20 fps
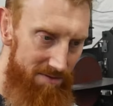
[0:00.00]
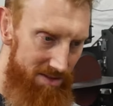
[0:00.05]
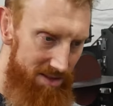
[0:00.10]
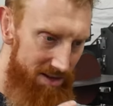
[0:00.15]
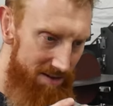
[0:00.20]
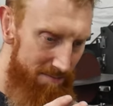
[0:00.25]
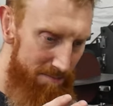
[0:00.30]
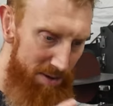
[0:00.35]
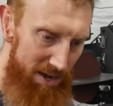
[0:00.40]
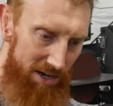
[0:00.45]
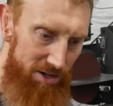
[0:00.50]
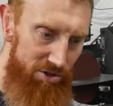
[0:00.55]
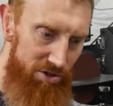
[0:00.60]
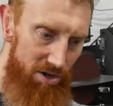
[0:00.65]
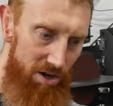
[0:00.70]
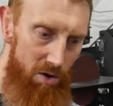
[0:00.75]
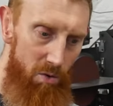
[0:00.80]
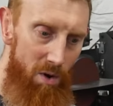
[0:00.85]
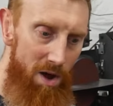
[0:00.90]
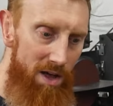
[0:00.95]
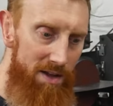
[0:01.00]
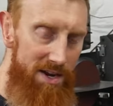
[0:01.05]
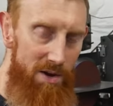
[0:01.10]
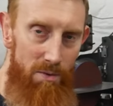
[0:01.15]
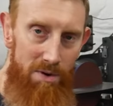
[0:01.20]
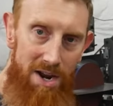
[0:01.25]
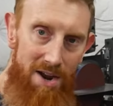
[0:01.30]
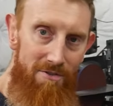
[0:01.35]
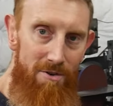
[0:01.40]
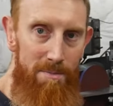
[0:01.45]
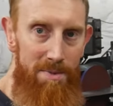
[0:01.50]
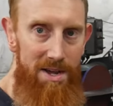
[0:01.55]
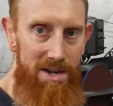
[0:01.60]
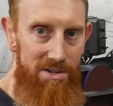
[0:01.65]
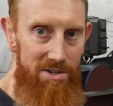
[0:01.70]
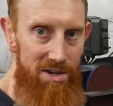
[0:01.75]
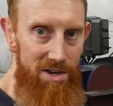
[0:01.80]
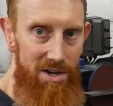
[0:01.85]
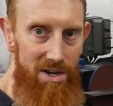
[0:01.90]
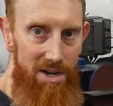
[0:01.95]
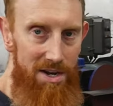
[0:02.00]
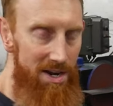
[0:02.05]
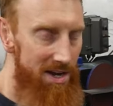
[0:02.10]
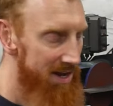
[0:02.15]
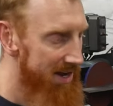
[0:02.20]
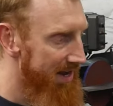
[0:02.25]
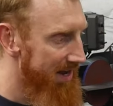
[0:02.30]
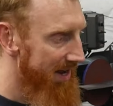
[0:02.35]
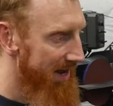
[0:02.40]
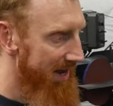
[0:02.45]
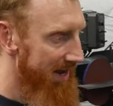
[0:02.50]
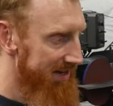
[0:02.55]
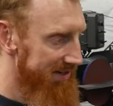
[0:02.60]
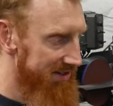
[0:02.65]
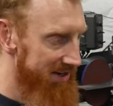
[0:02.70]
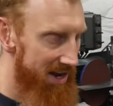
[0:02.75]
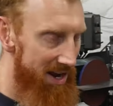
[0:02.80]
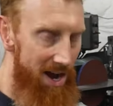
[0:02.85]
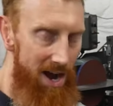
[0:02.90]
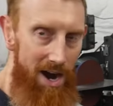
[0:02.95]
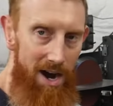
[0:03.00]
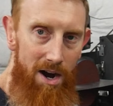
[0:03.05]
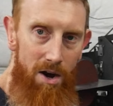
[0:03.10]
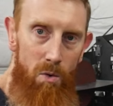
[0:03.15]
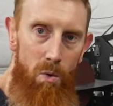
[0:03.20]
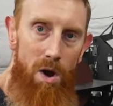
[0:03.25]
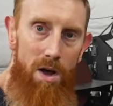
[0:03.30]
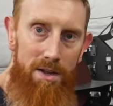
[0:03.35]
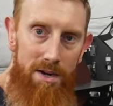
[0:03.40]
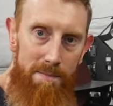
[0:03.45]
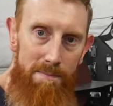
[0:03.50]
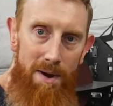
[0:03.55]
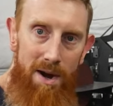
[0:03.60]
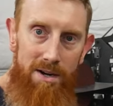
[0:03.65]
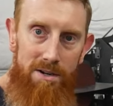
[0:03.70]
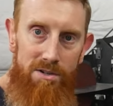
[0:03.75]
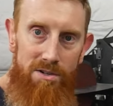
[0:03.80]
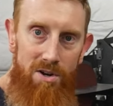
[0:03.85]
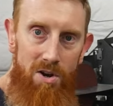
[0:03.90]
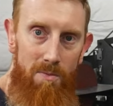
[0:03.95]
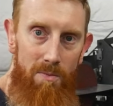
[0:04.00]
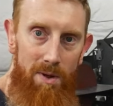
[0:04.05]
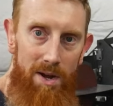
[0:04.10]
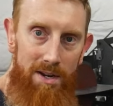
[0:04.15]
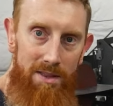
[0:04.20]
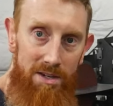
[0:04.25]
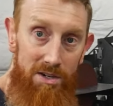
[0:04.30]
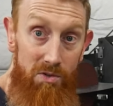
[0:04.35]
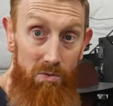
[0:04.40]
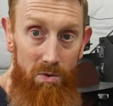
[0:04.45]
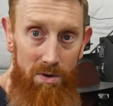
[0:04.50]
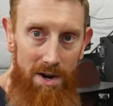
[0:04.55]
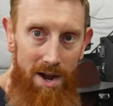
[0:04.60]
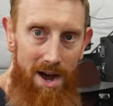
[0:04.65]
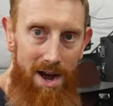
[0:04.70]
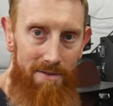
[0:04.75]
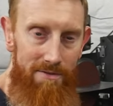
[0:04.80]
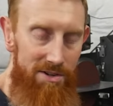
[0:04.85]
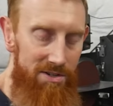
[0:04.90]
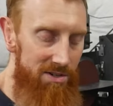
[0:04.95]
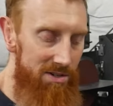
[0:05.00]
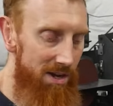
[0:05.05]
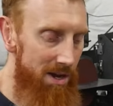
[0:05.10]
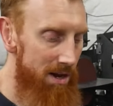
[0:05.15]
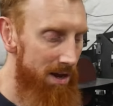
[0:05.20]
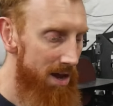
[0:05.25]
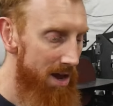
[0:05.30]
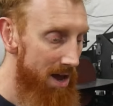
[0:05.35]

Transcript: the picture quality would ever be as good as a higher quality microscope like this one, obviously.